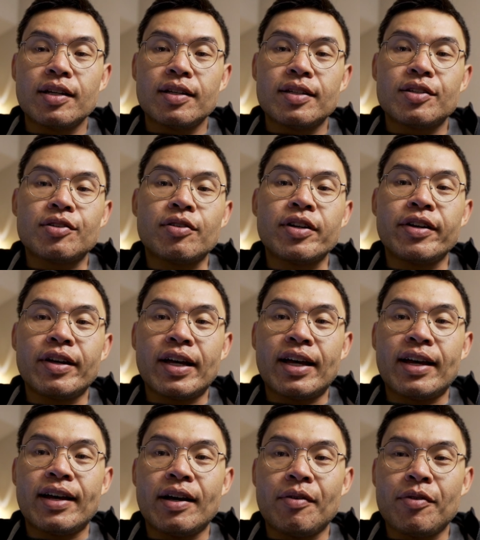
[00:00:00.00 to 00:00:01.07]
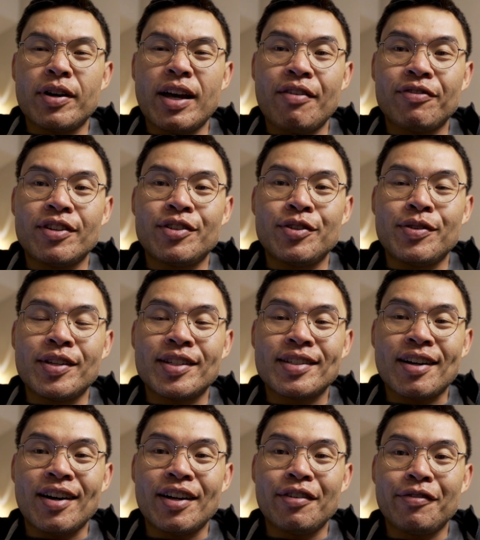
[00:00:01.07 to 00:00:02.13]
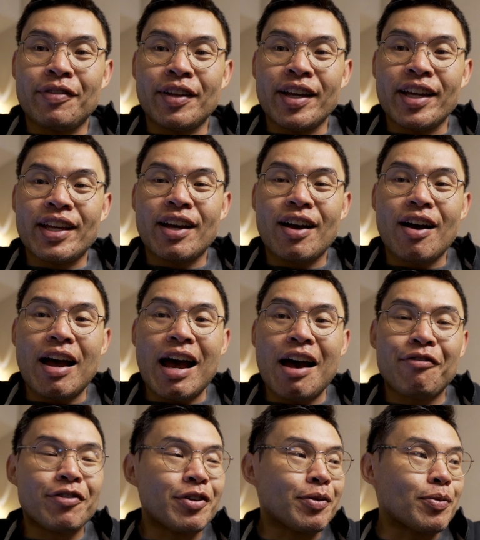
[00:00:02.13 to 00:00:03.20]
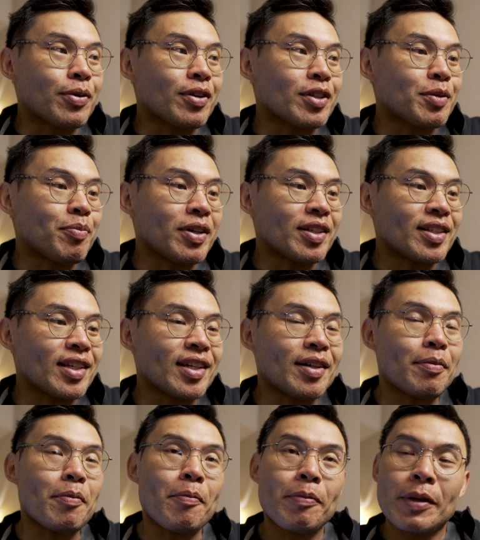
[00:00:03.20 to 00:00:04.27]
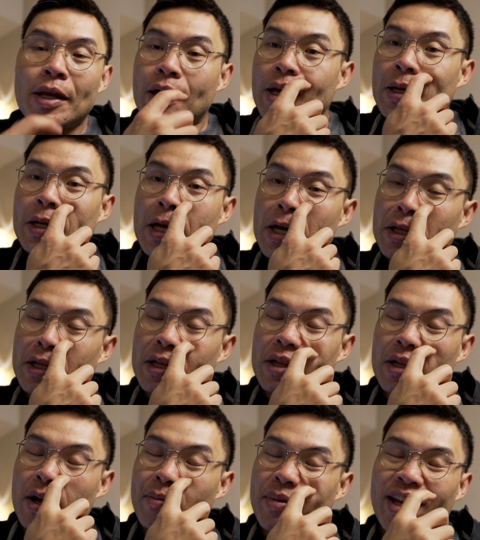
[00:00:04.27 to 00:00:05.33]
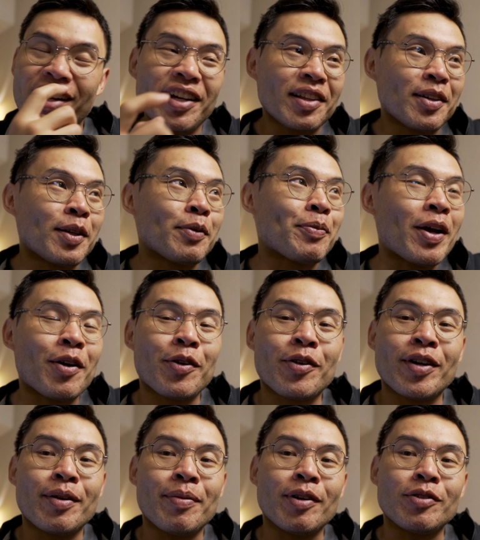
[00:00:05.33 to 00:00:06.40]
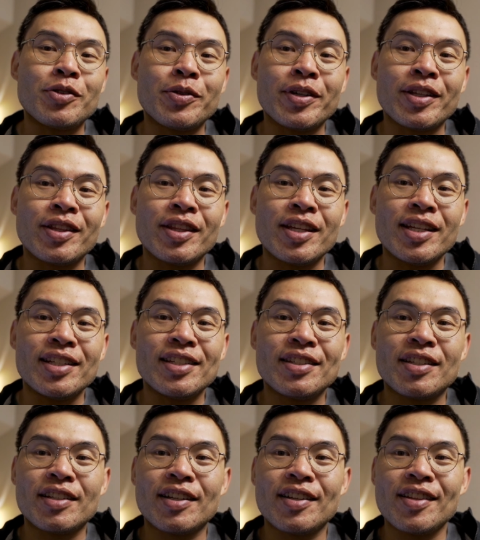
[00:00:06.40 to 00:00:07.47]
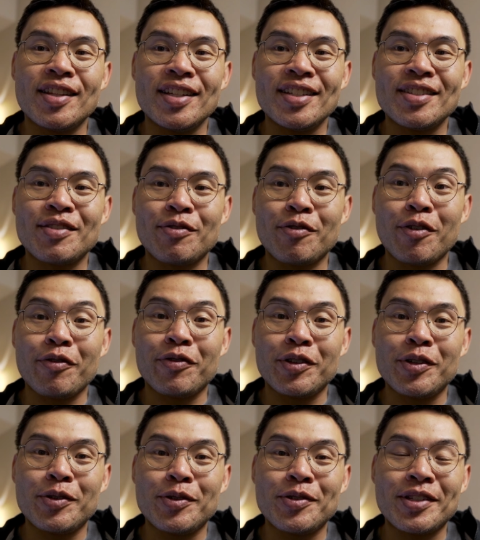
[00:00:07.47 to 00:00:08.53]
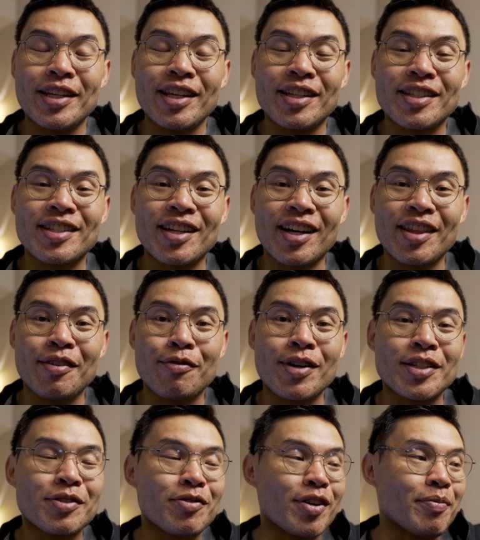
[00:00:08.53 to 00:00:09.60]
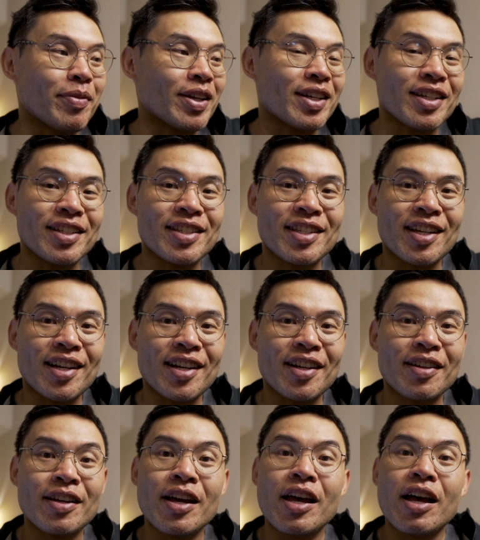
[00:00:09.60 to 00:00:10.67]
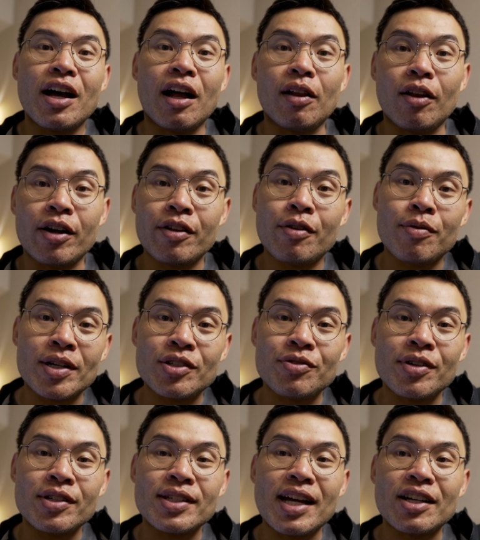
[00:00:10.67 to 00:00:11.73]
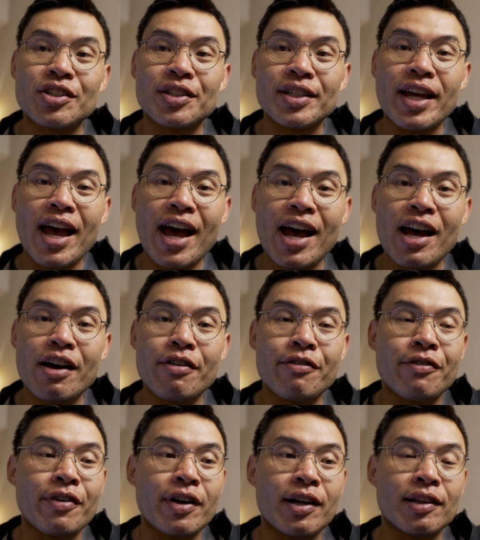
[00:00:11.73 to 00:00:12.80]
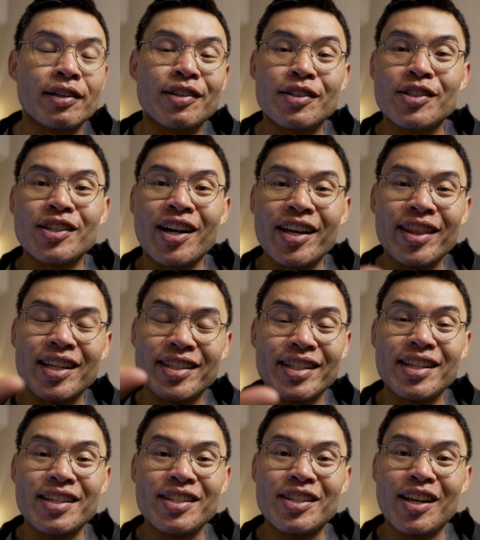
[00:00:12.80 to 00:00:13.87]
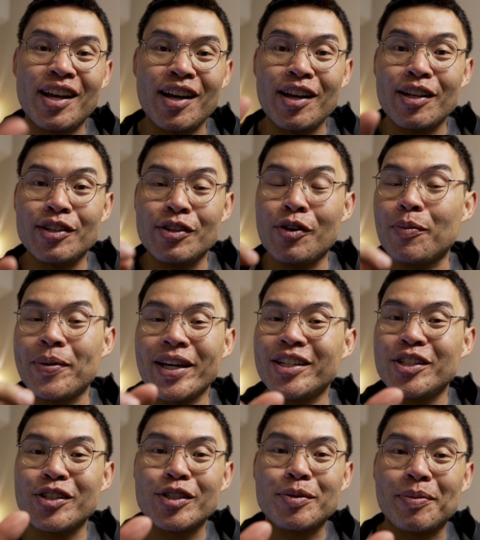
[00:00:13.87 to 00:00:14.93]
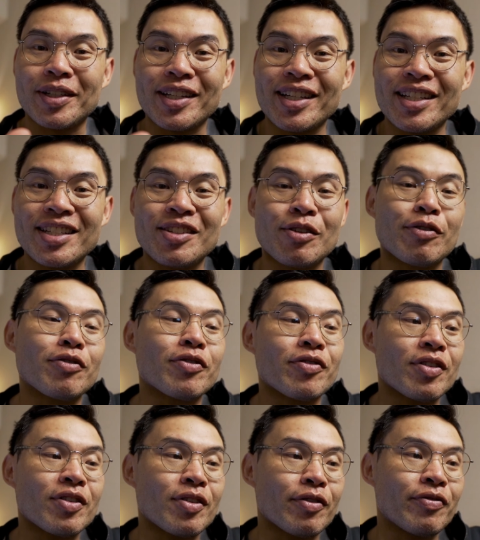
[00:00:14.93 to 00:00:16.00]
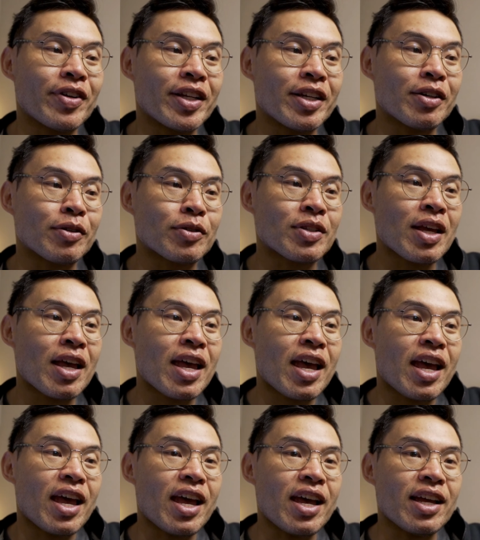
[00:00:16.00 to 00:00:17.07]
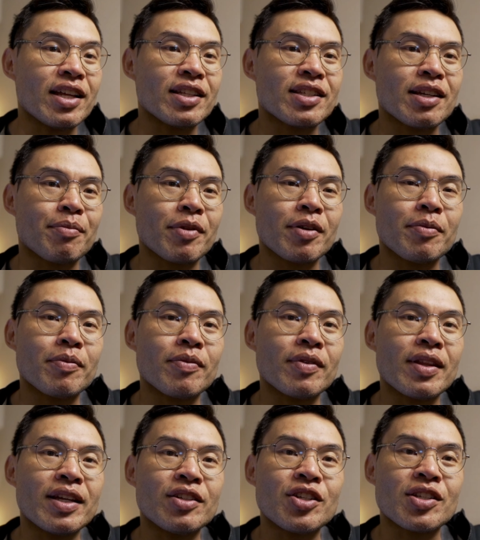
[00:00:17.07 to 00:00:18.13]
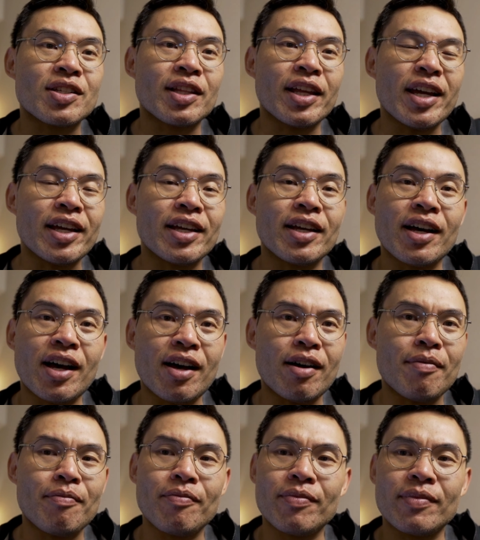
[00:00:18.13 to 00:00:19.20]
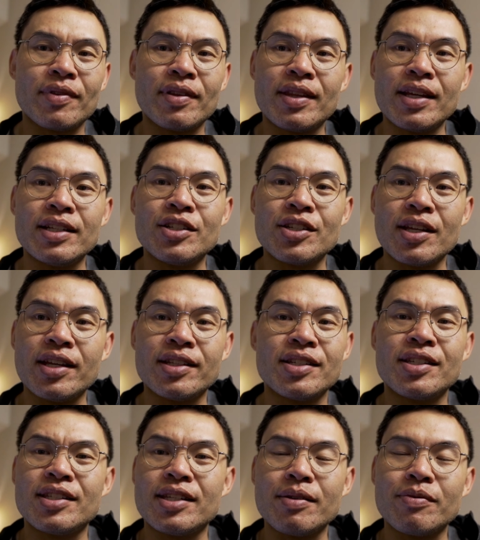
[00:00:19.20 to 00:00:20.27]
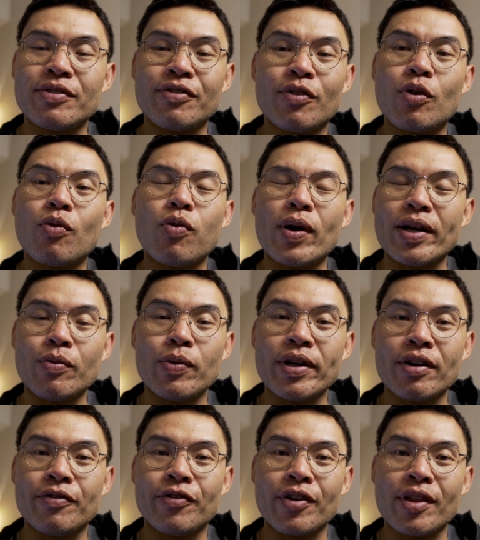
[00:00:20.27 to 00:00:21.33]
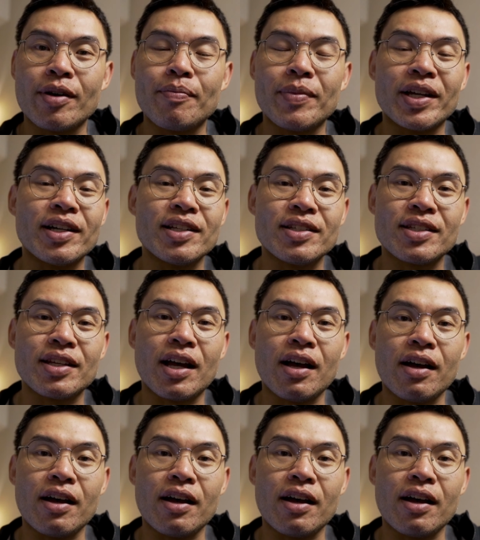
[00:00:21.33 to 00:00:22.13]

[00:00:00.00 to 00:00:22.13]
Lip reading: sorry, we have to do this kind of like afterwards, but yeah, I'm getting a little paranoid about doing these reviews inside the restaurant because a lot of the restaurants actually have a little sign that says no pictures, please, no videos, and some of them they just like it seems quite weird for them because